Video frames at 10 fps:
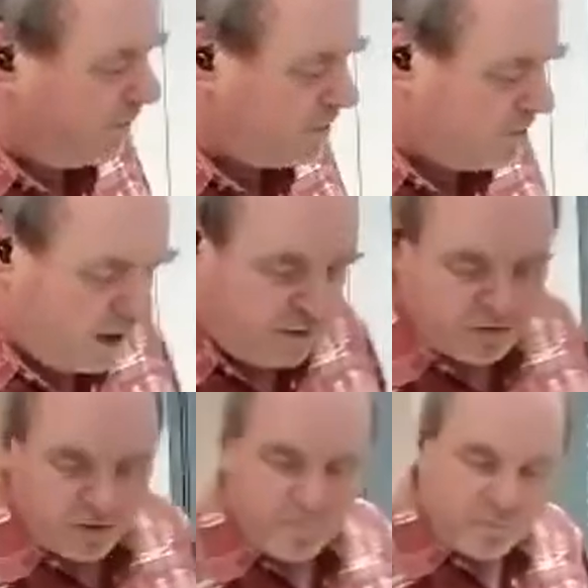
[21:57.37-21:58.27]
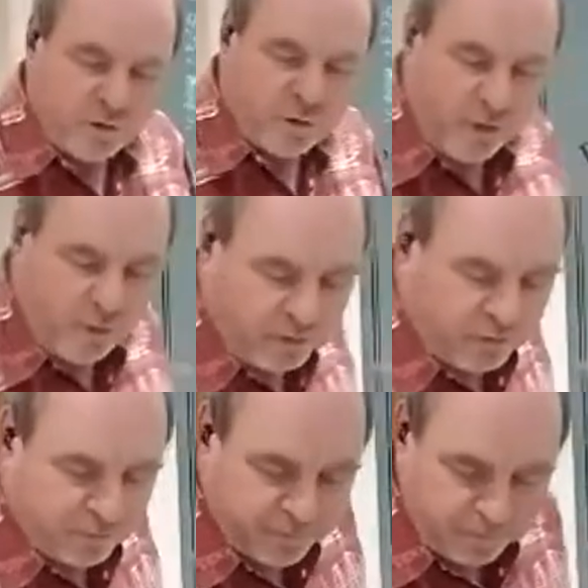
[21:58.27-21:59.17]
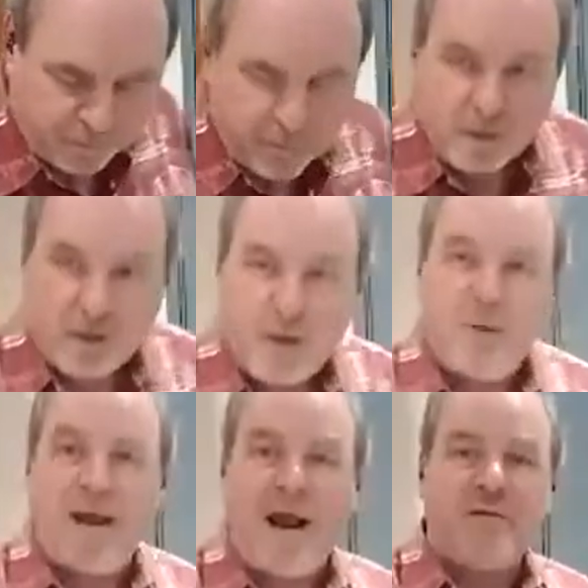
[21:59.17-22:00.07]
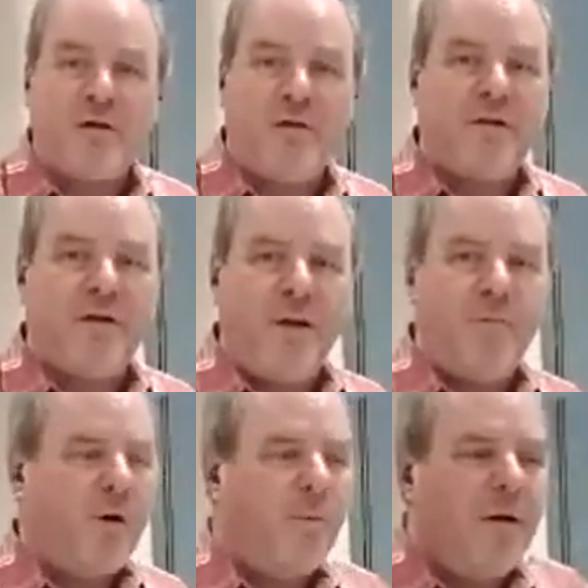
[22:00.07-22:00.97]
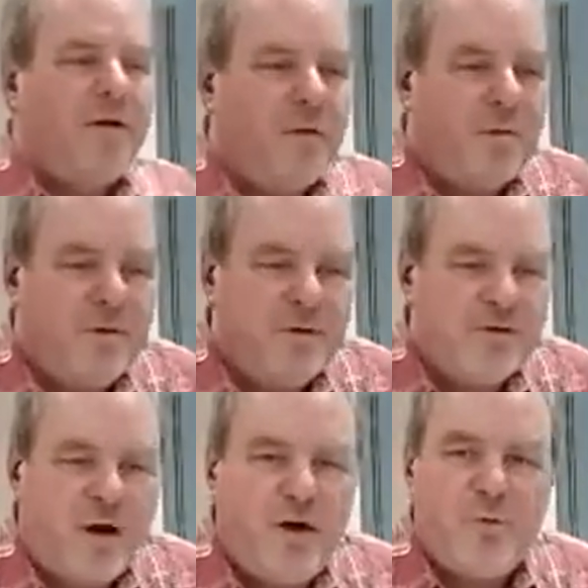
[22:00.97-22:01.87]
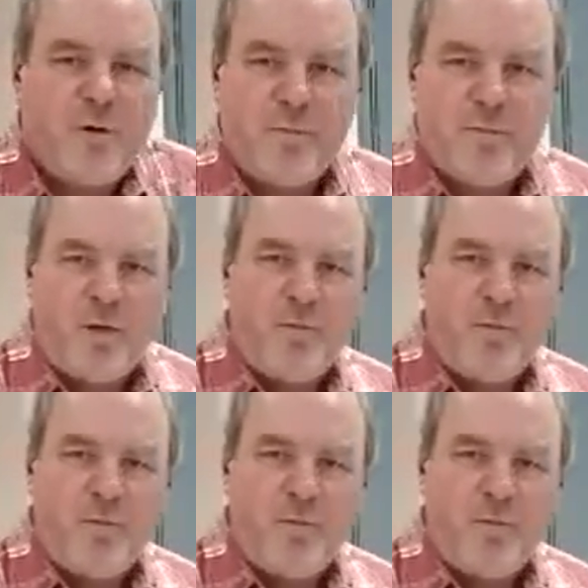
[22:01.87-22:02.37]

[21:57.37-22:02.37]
fish sauce. You'll notice we get asked all the time, what do I do with your jars when I'm